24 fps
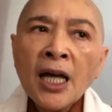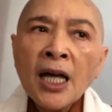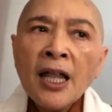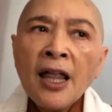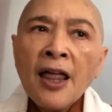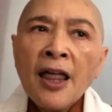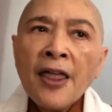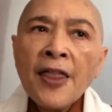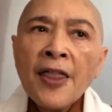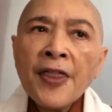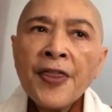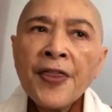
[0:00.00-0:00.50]

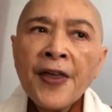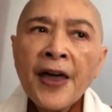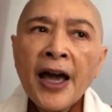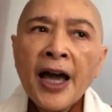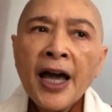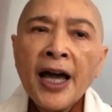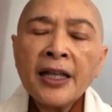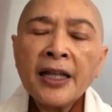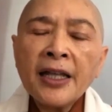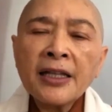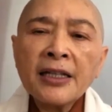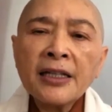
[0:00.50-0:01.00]

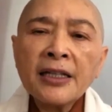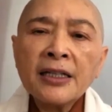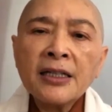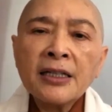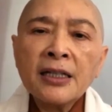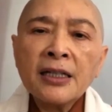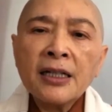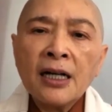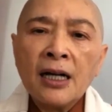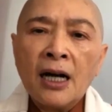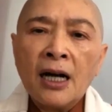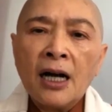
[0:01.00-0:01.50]
that
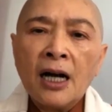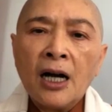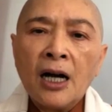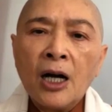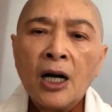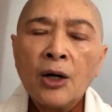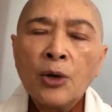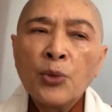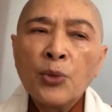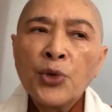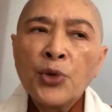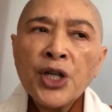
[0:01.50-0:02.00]

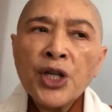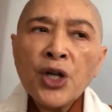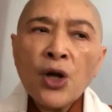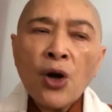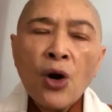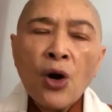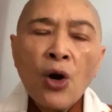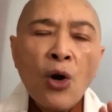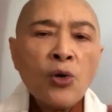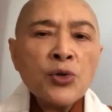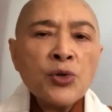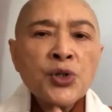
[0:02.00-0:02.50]
we
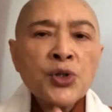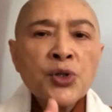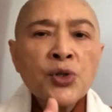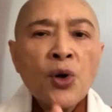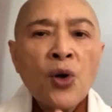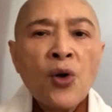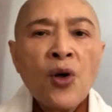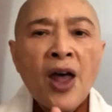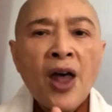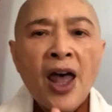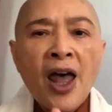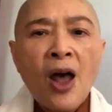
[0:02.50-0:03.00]
also
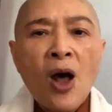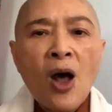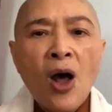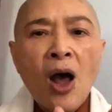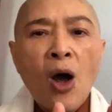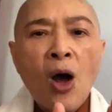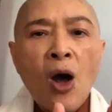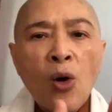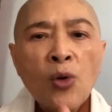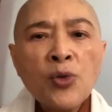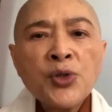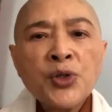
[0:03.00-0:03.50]

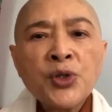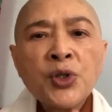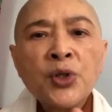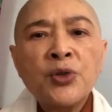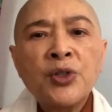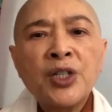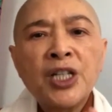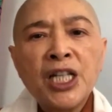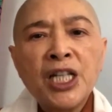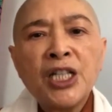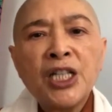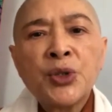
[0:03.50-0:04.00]

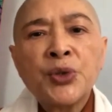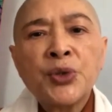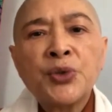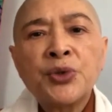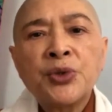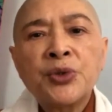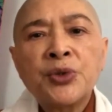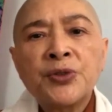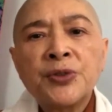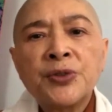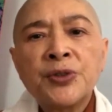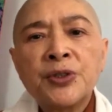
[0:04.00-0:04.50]
need to
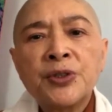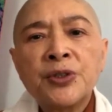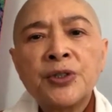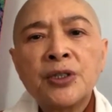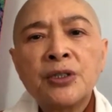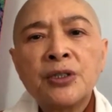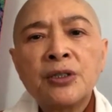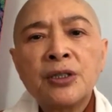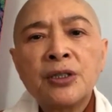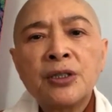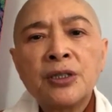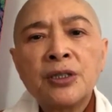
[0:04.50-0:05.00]

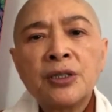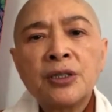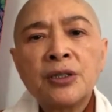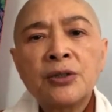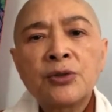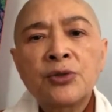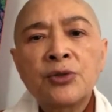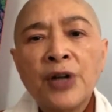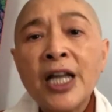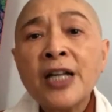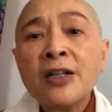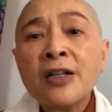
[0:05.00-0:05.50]

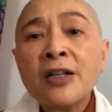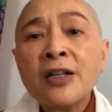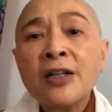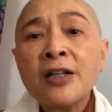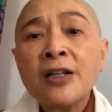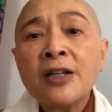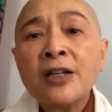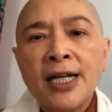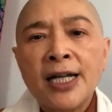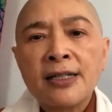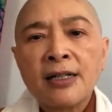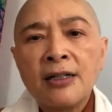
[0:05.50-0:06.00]

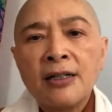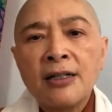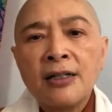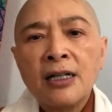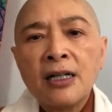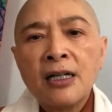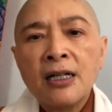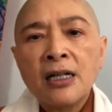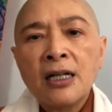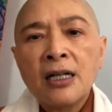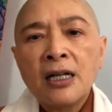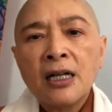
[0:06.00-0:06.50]
recognize
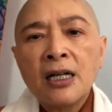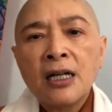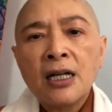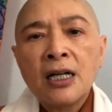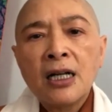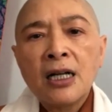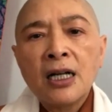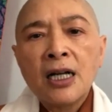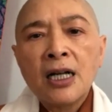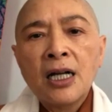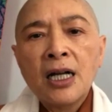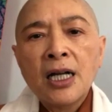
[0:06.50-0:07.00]

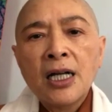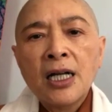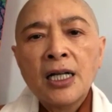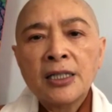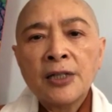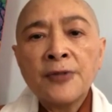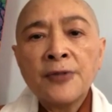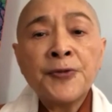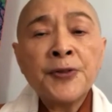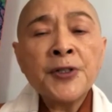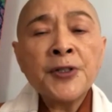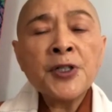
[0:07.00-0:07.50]
the
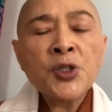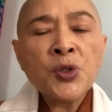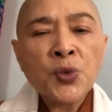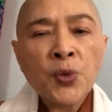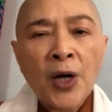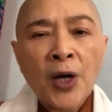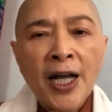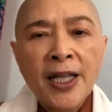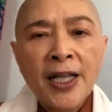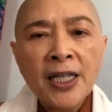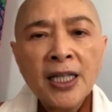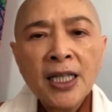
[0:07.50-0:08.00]
first
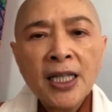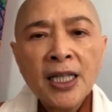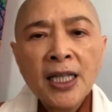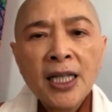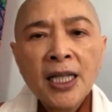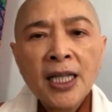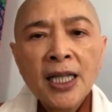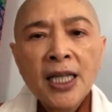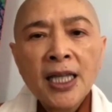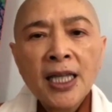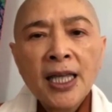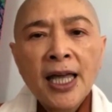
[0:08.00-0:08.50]
one
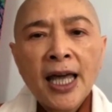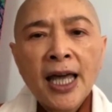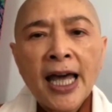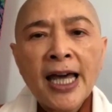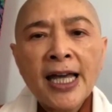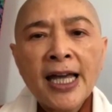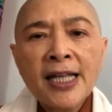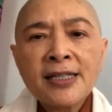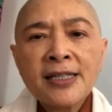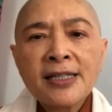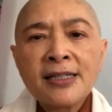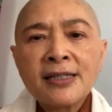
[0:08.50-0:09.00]

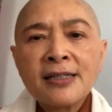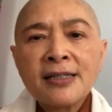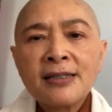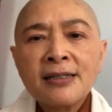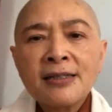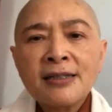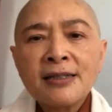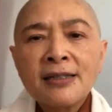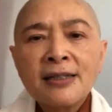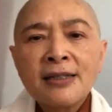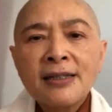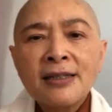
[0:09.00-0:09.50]
as
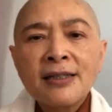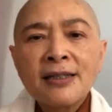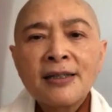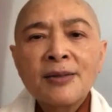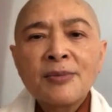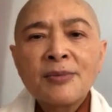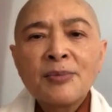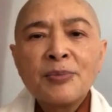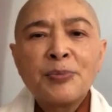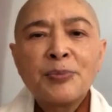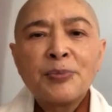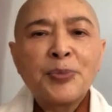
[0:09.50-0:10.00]

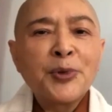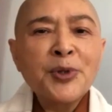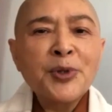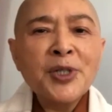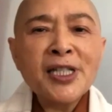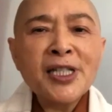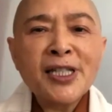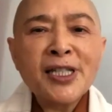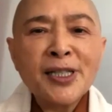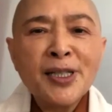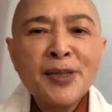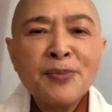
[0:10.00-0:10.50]

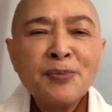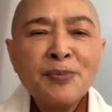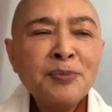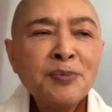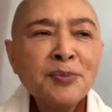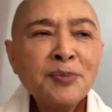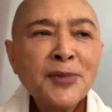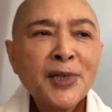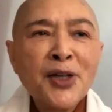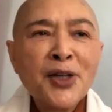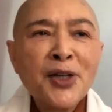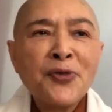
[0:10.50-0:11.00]
Buddhism.
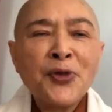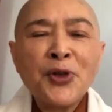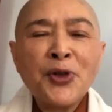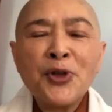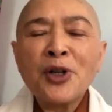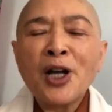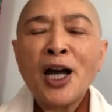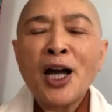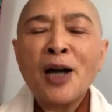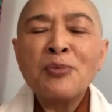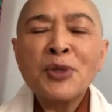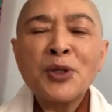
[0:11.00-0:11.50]
If you
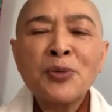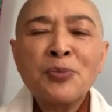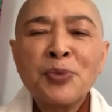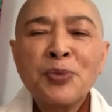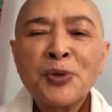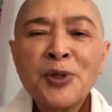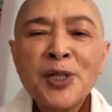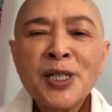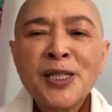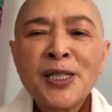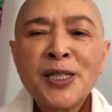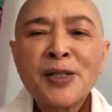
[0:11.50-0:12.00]
come to
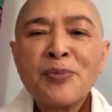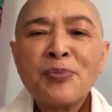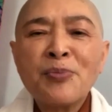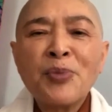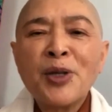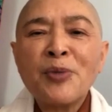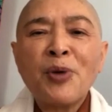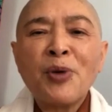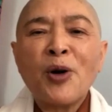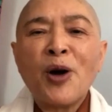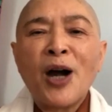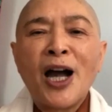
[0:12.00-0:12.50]
Buddhism,
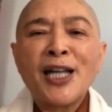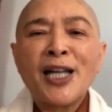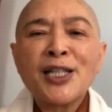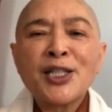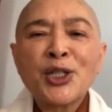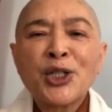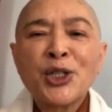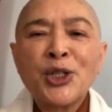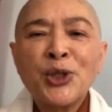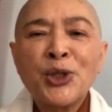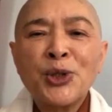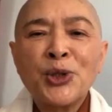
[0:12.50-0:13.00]
people
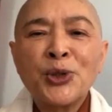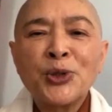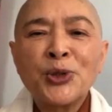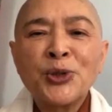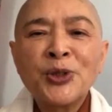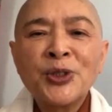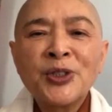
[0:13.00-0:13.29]
ask you,